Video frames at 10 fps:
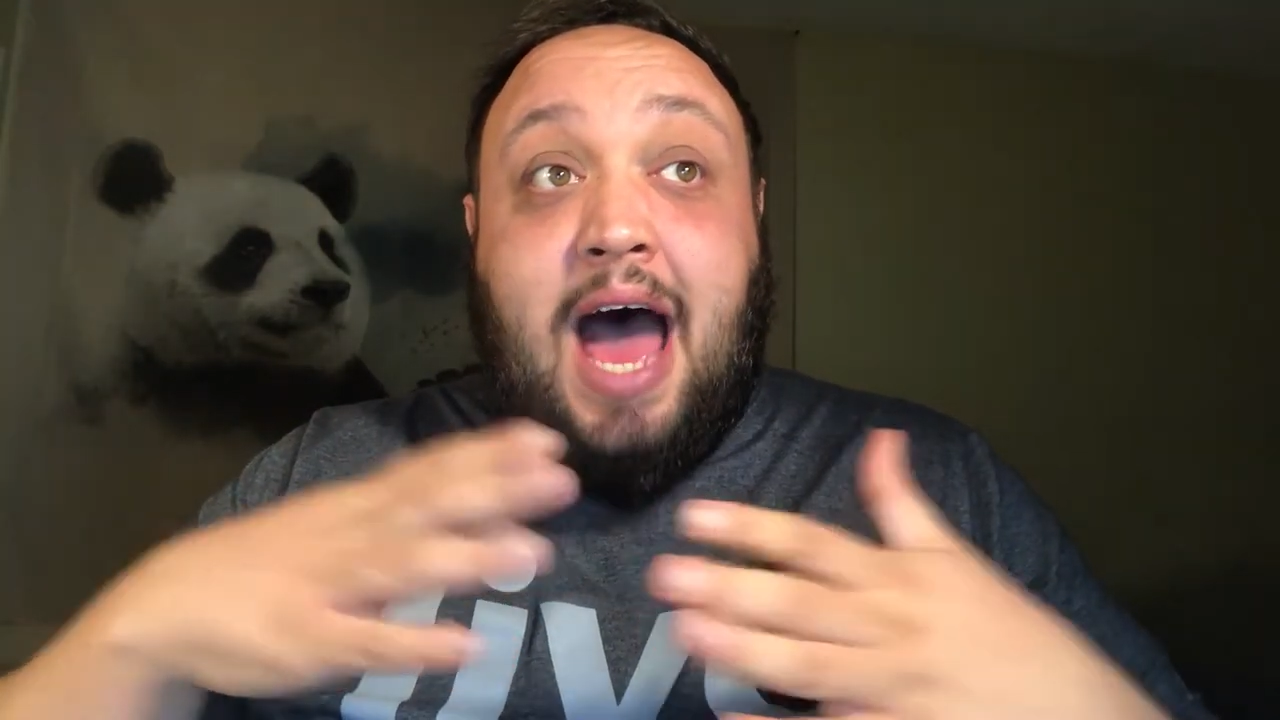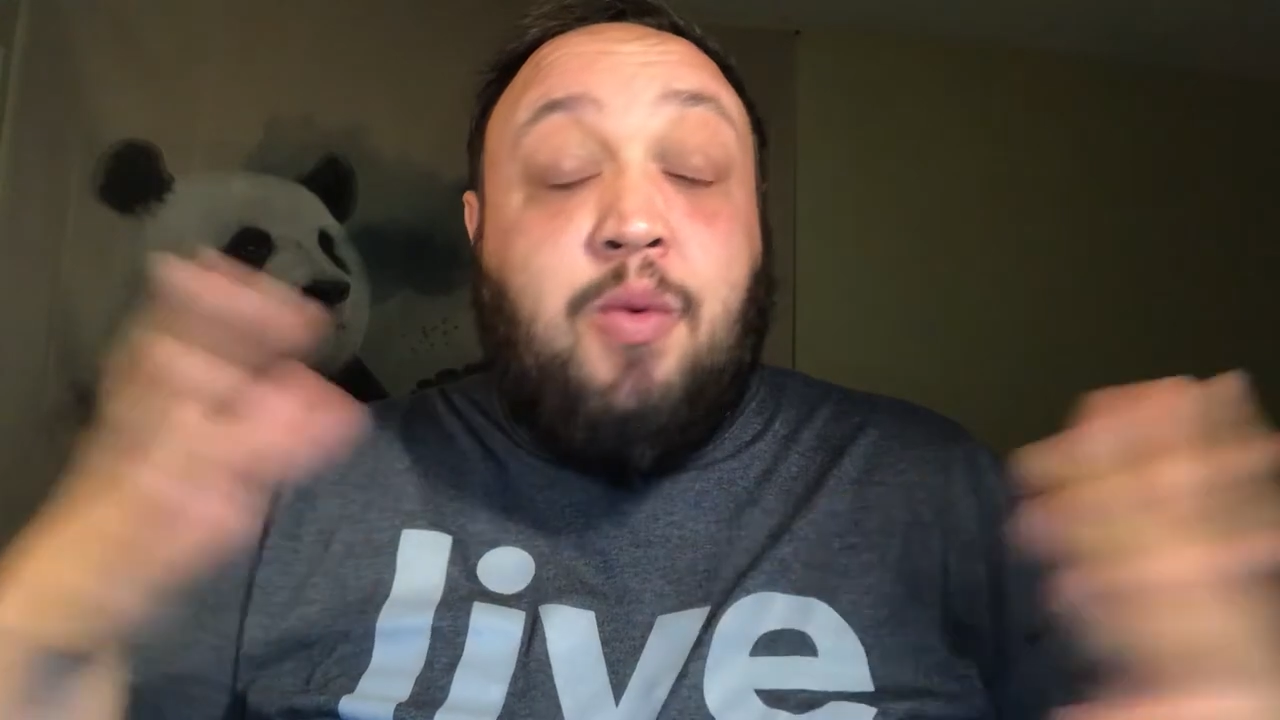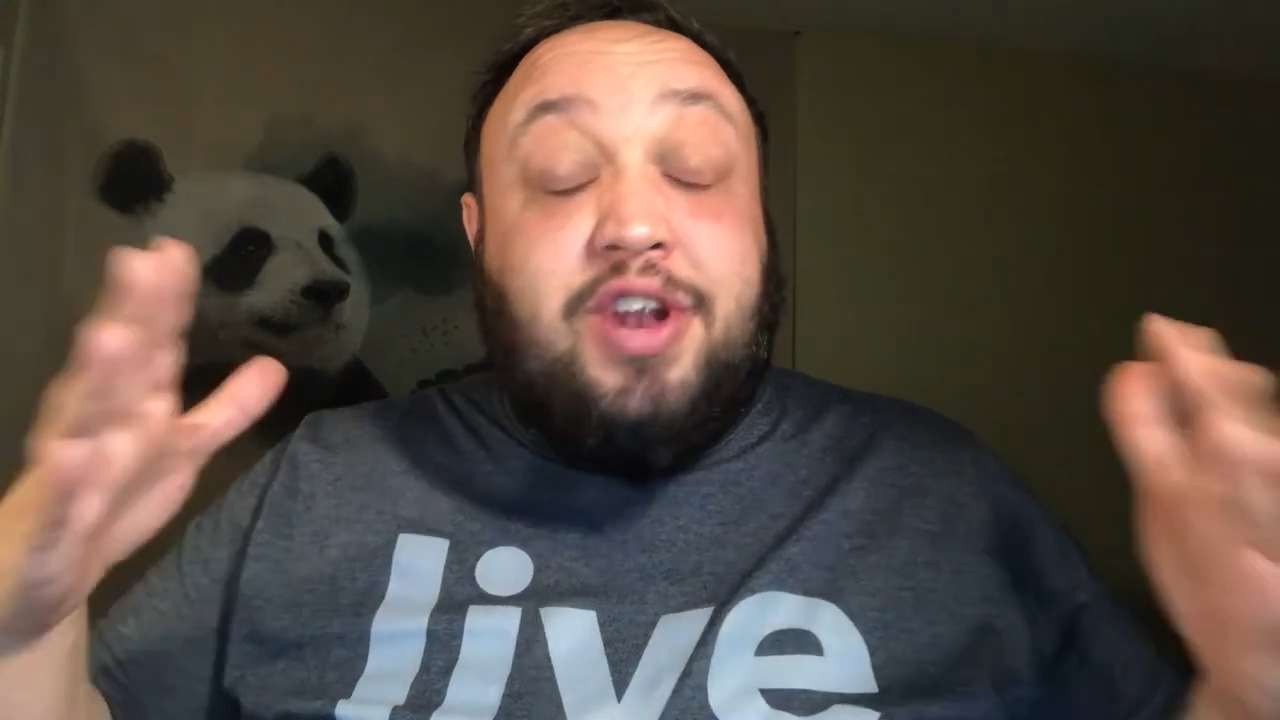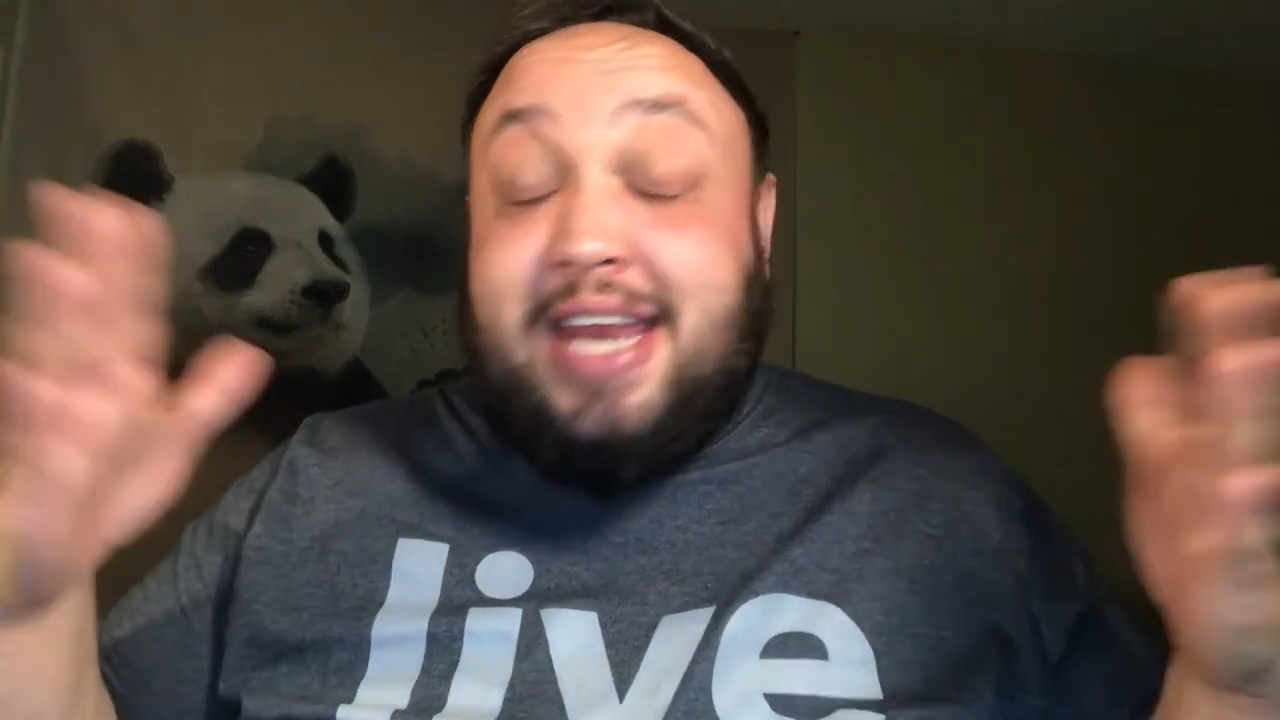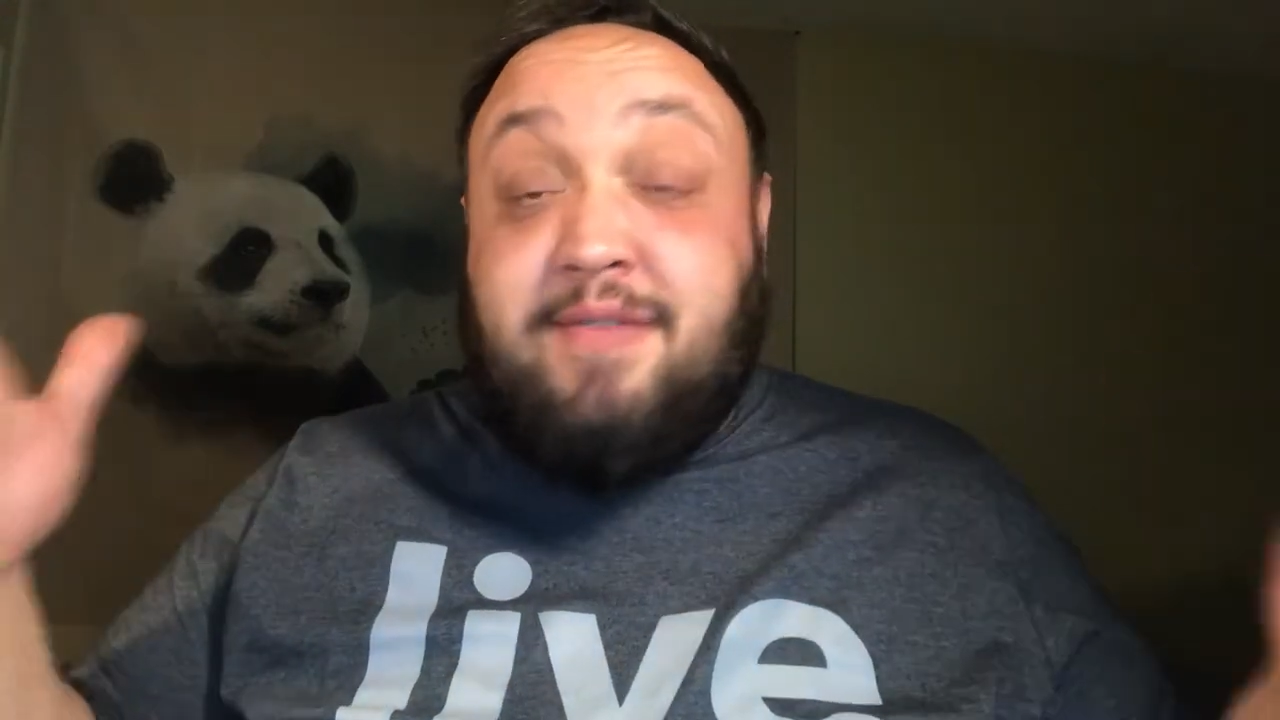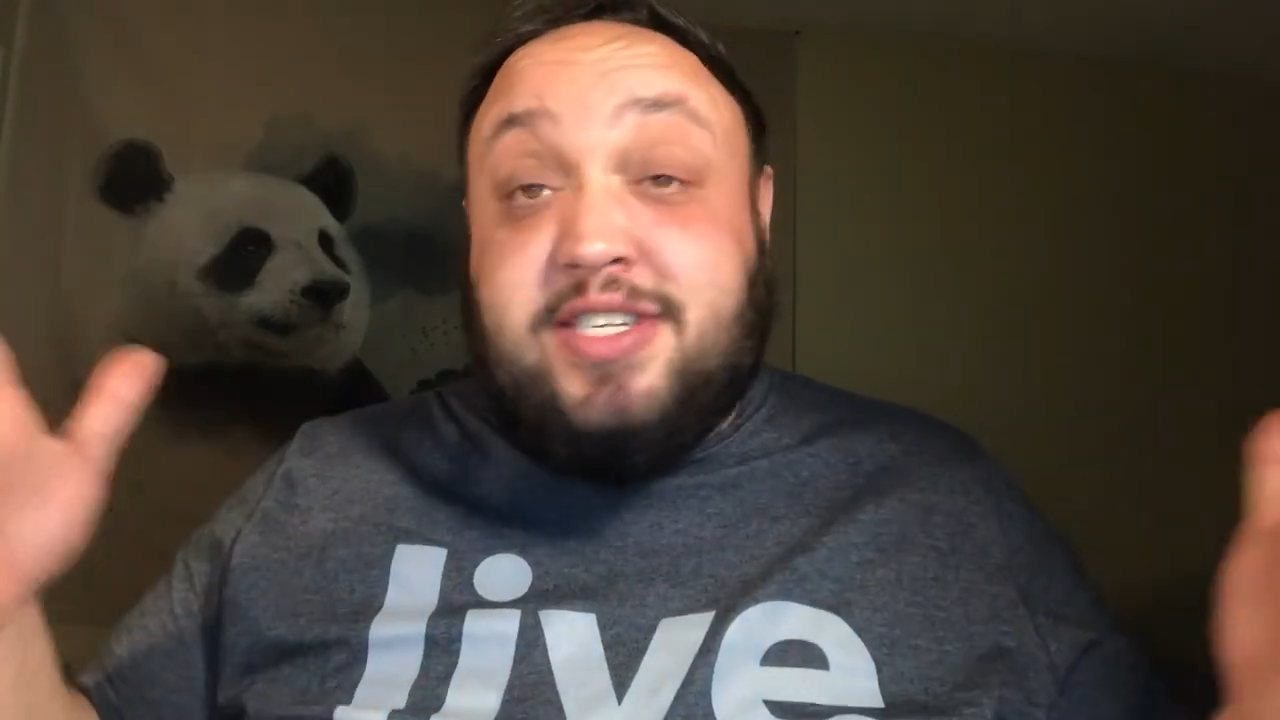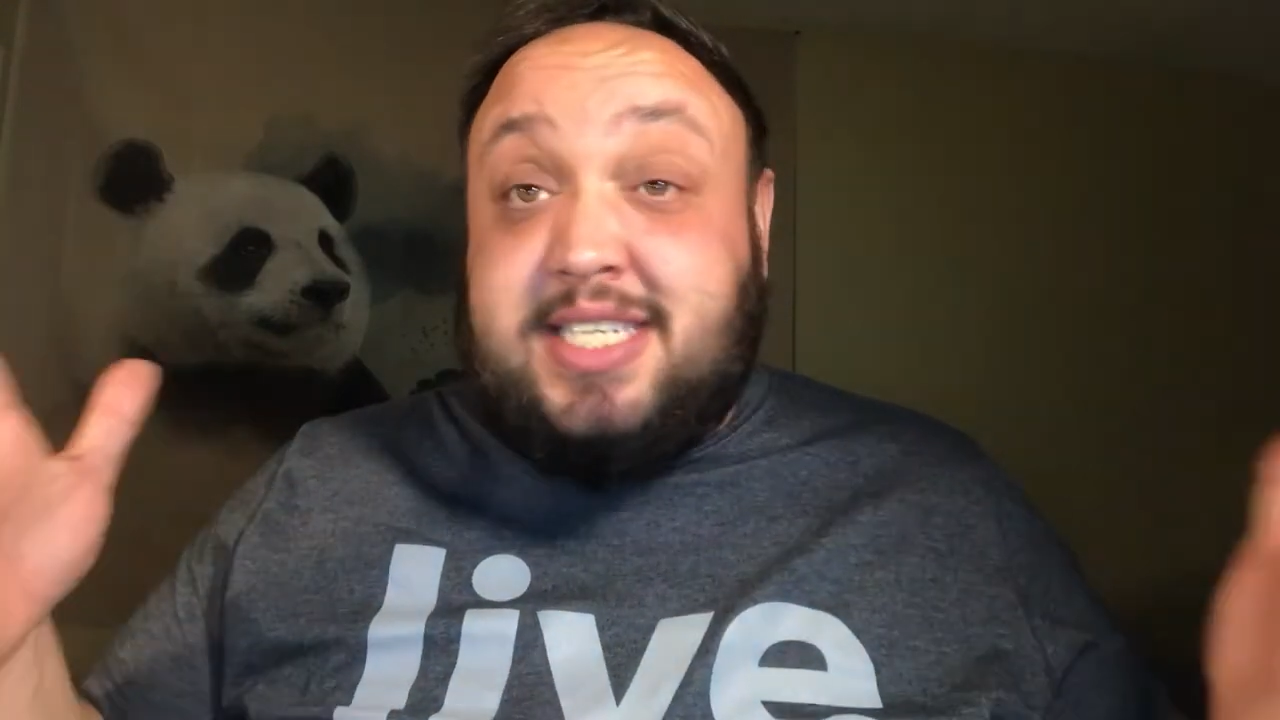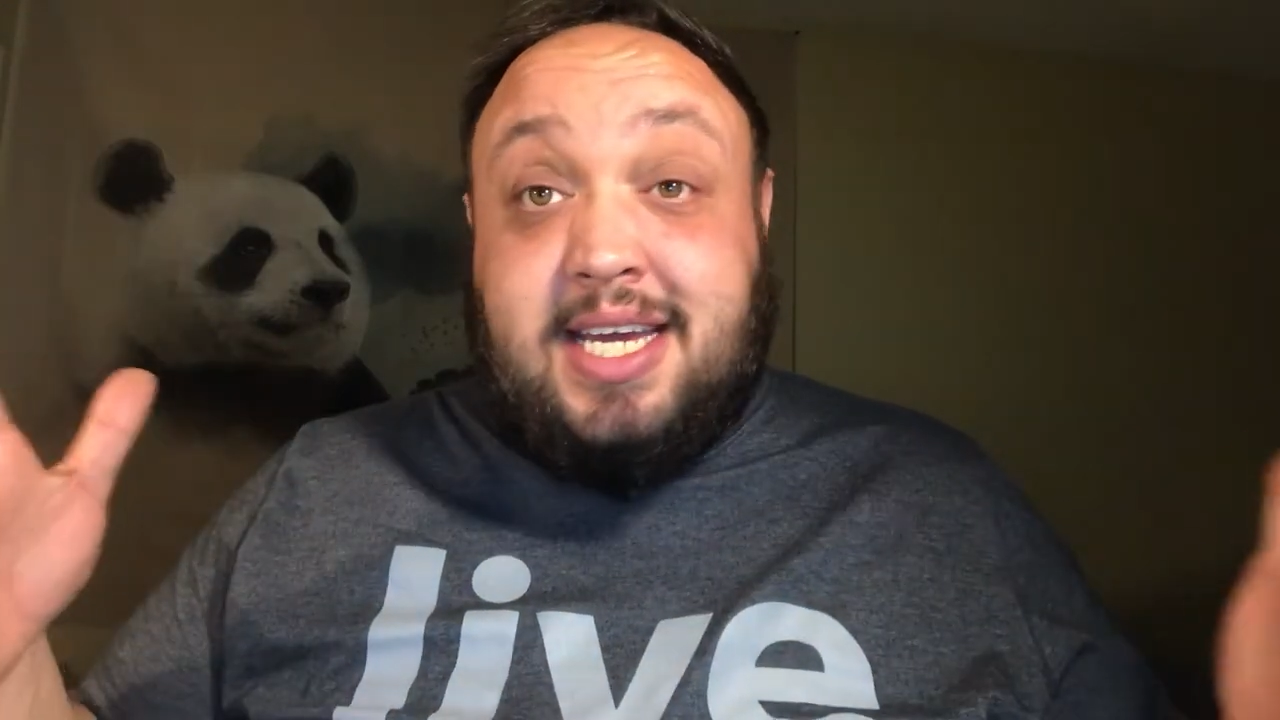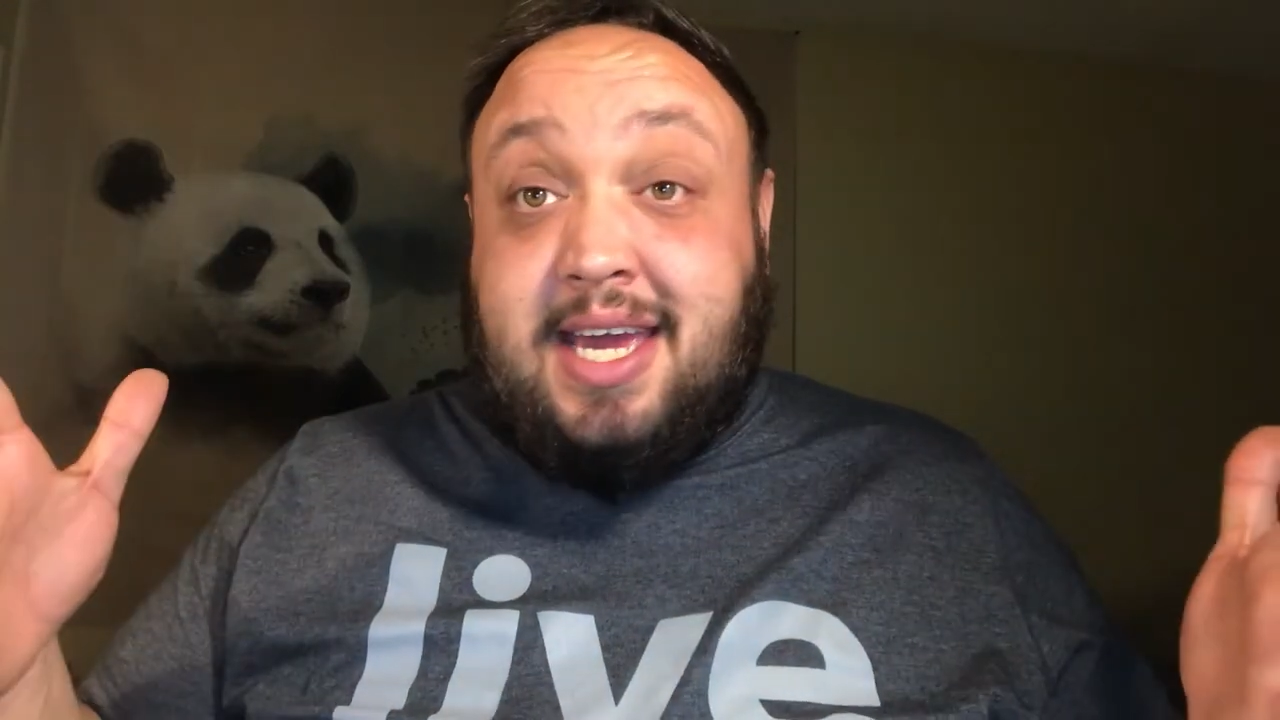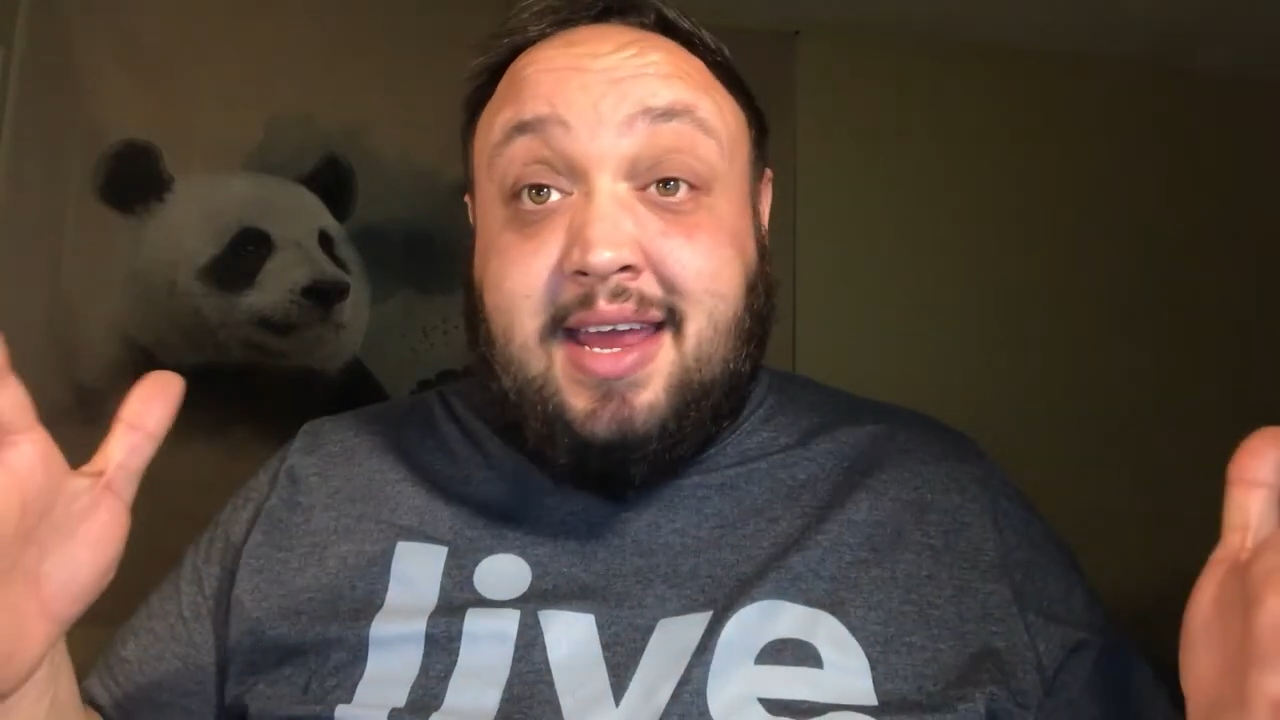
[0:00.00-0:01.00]
I will never
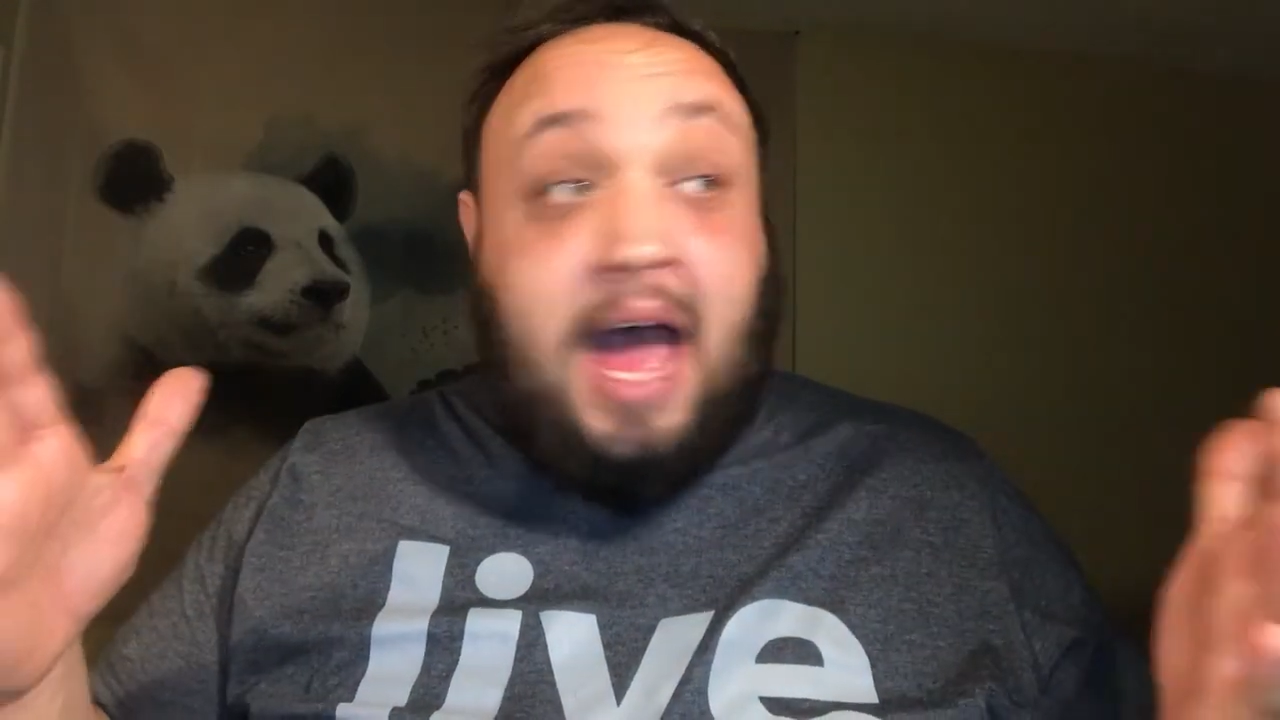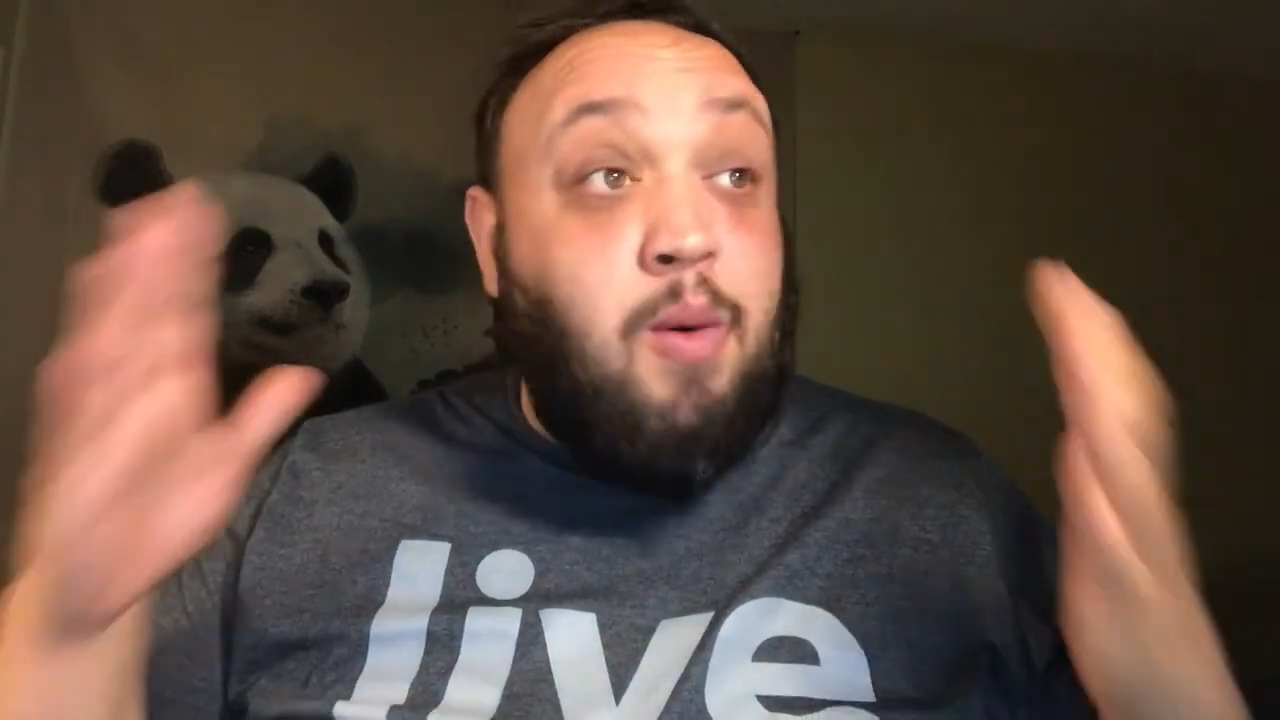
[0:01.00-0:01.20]
see again.